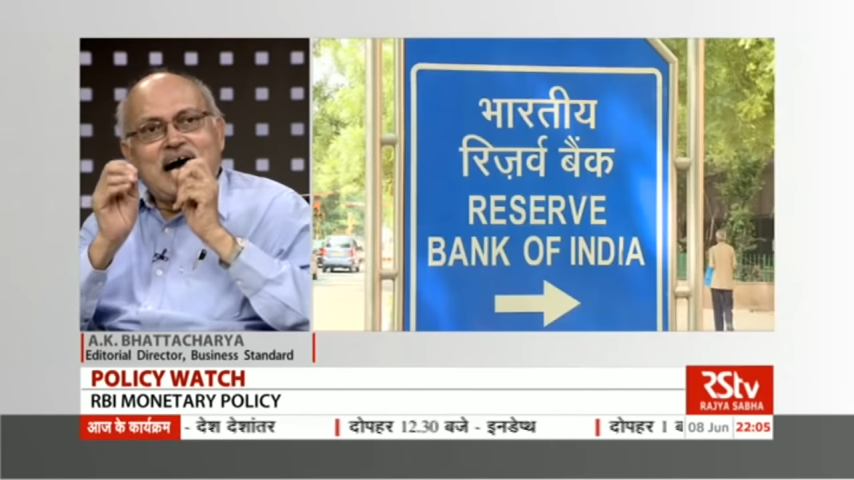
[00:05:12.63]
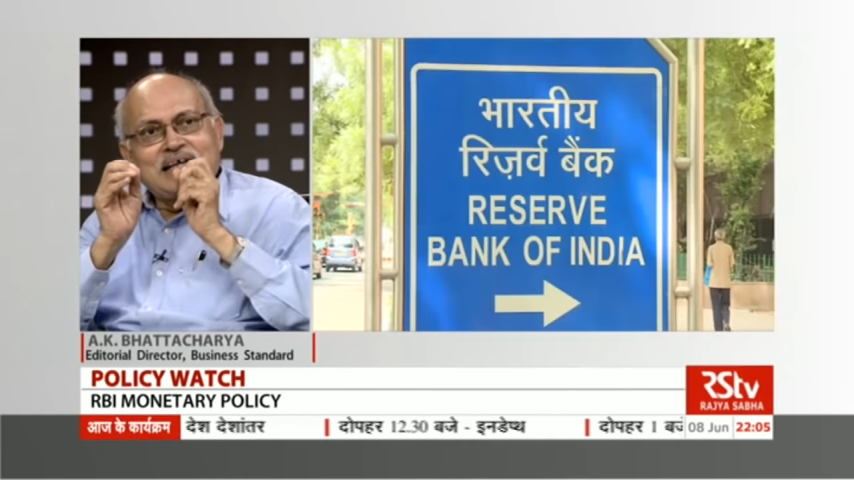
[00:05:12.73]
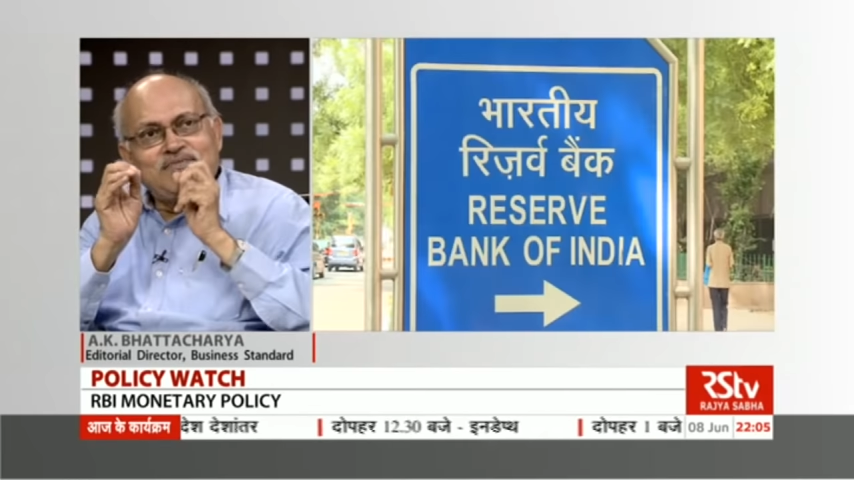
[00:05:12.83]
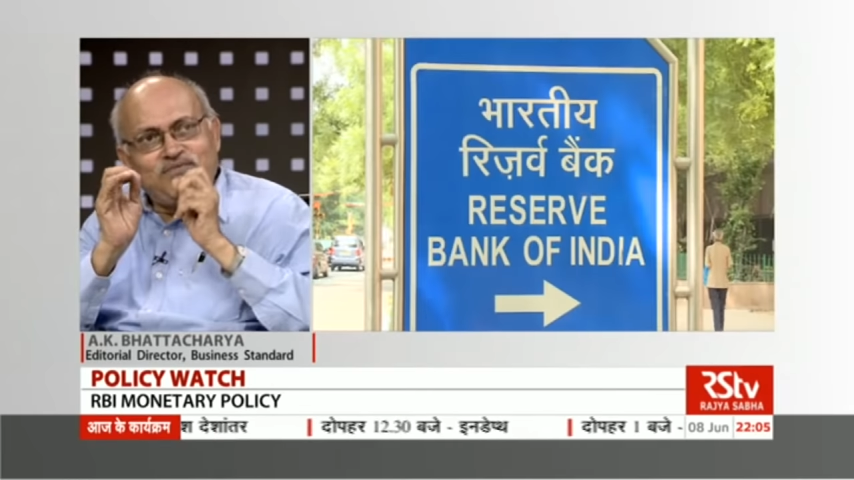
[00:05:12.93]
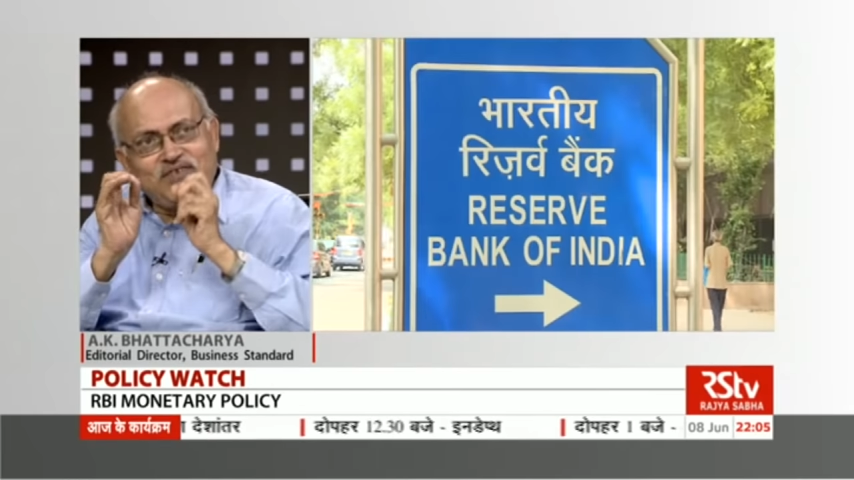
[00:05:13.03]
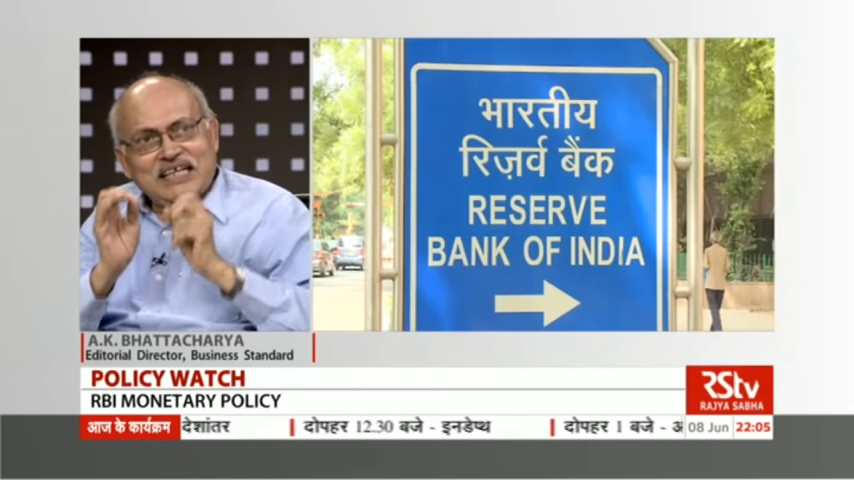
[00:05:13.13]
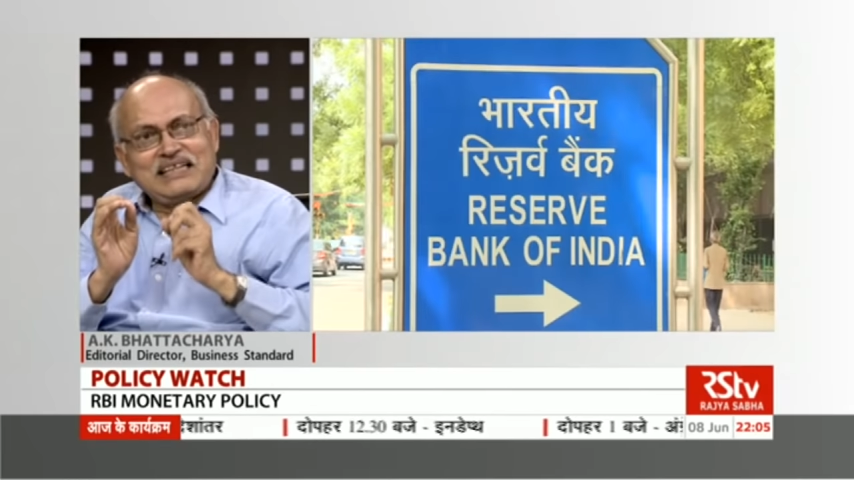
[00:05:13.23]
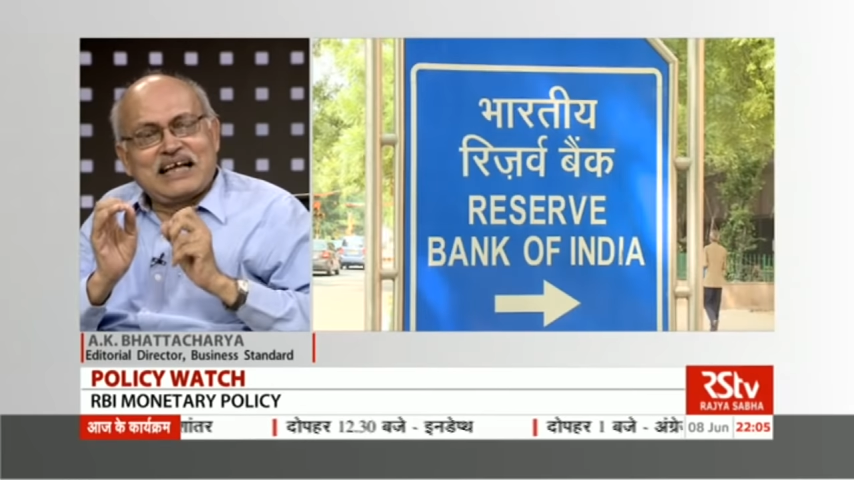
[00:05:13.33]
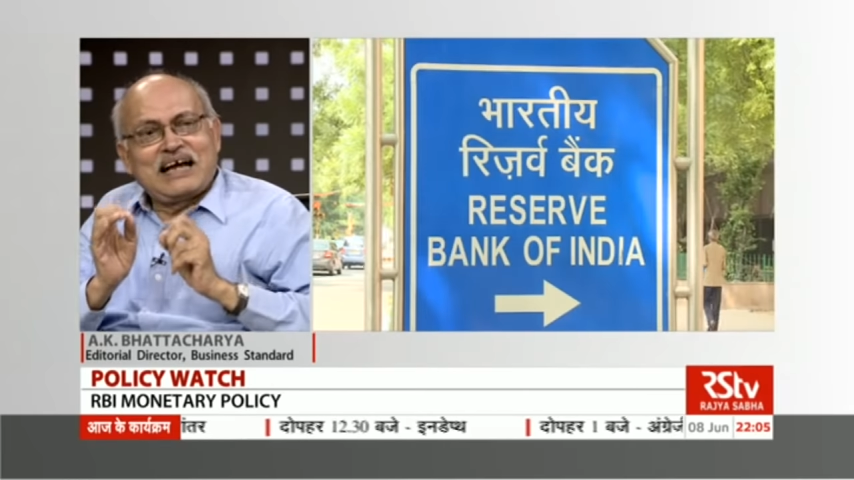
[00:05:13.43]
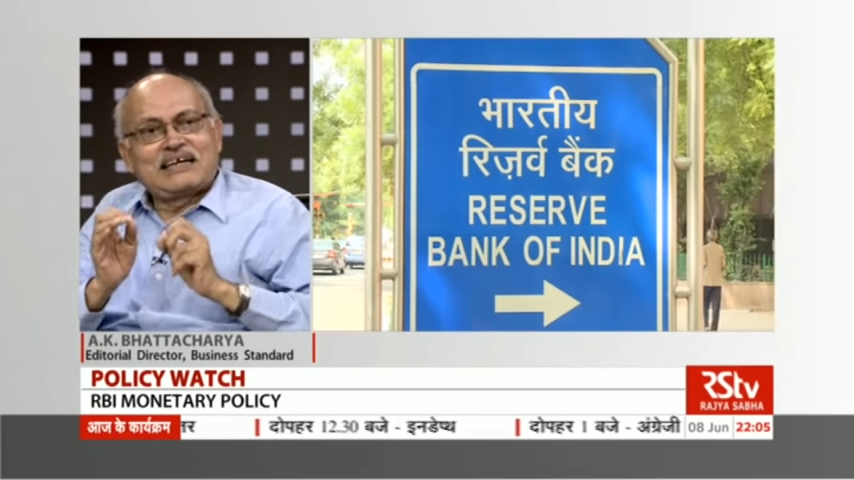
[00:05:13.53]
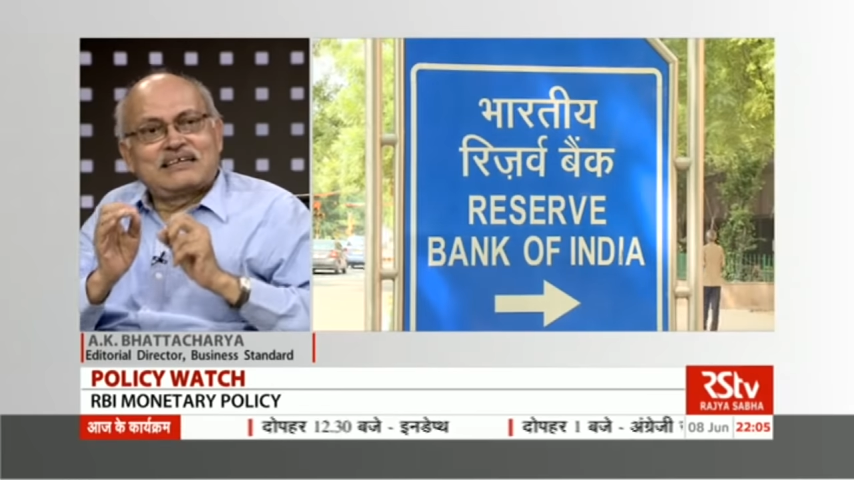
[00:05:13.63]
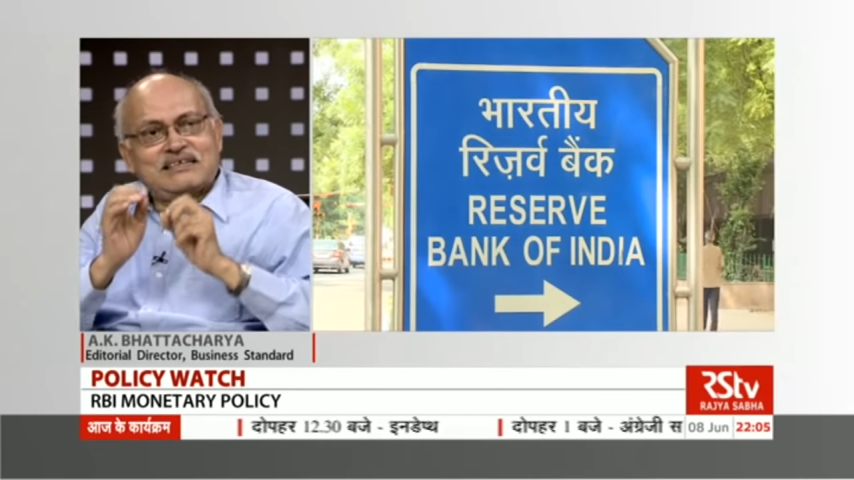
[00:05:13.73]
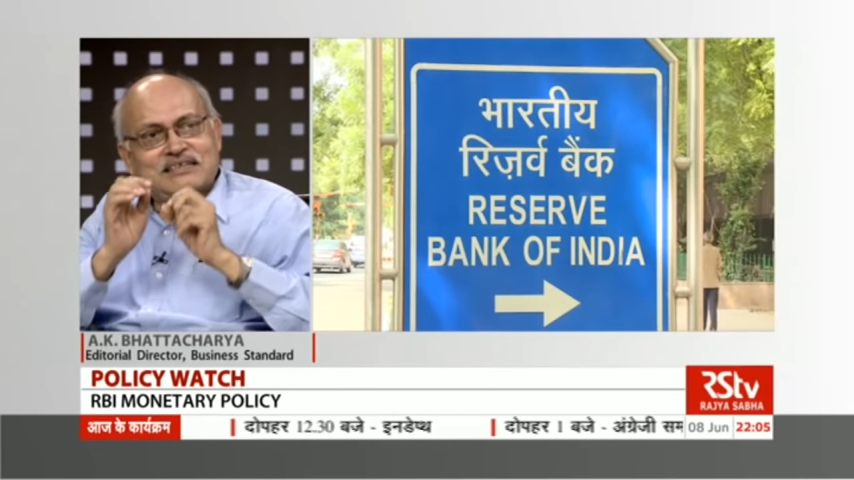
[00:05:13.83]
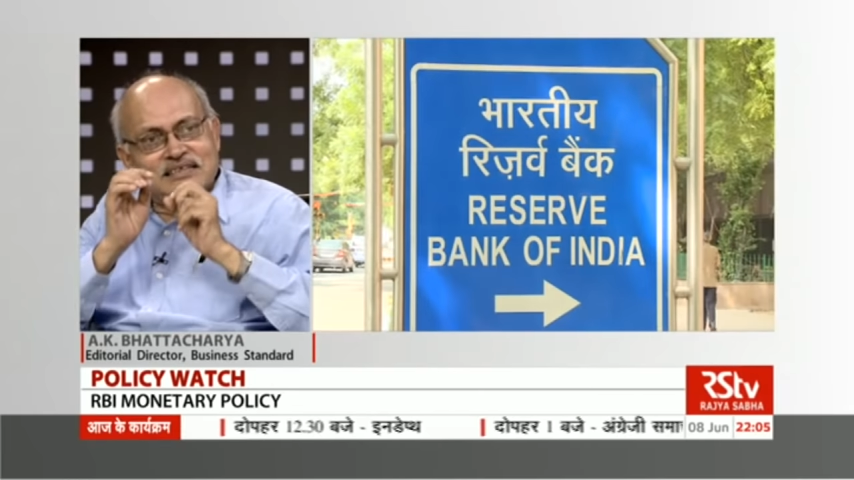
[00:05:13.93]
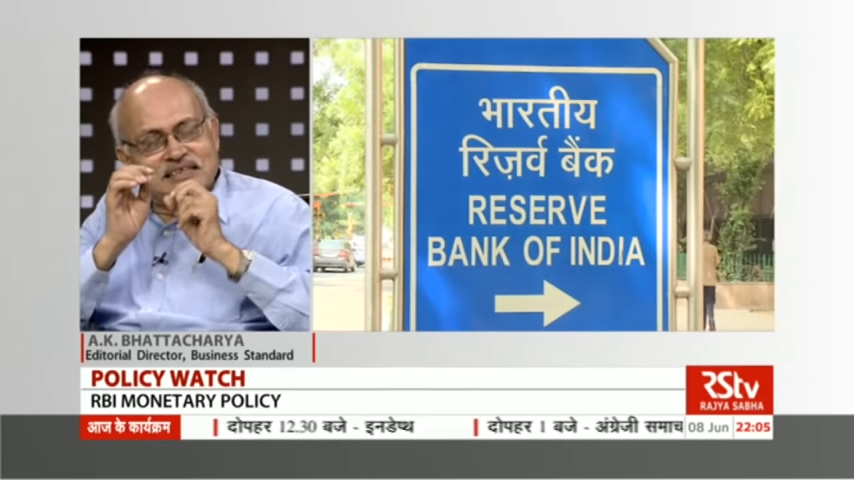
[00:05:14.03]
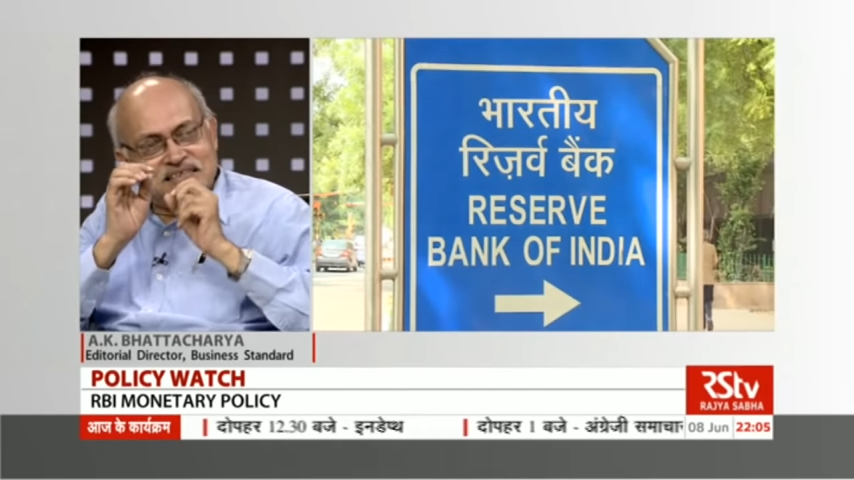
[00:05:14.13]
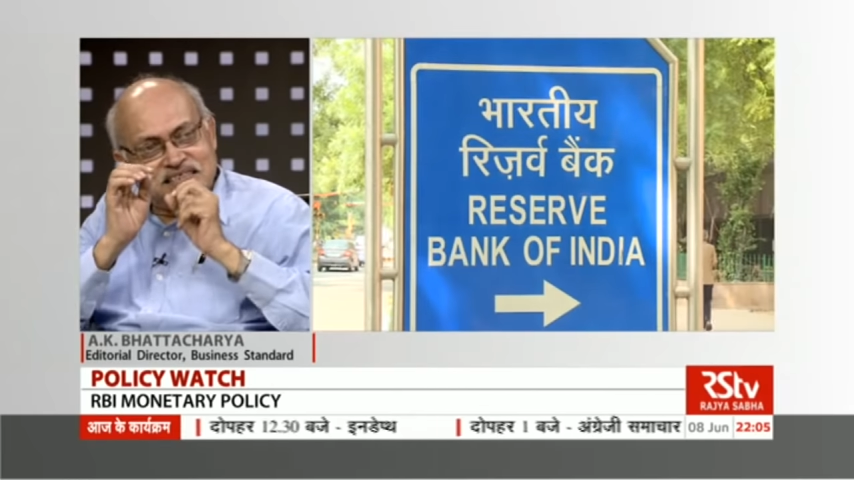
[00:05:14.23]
I feel that the